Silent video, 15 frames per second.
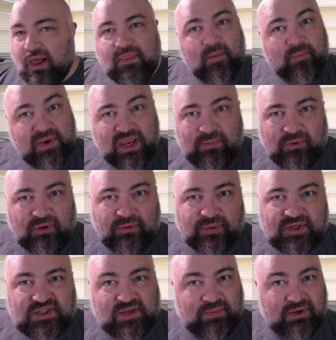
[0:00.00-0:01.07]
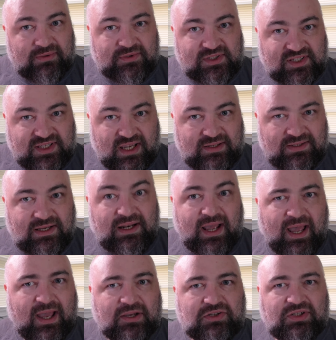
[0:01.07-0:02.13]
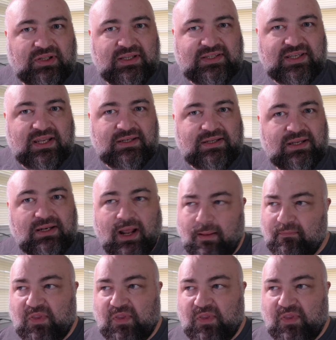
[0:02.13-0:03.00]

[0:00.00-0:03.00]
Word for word: the people who are supposed to send it actually sent it,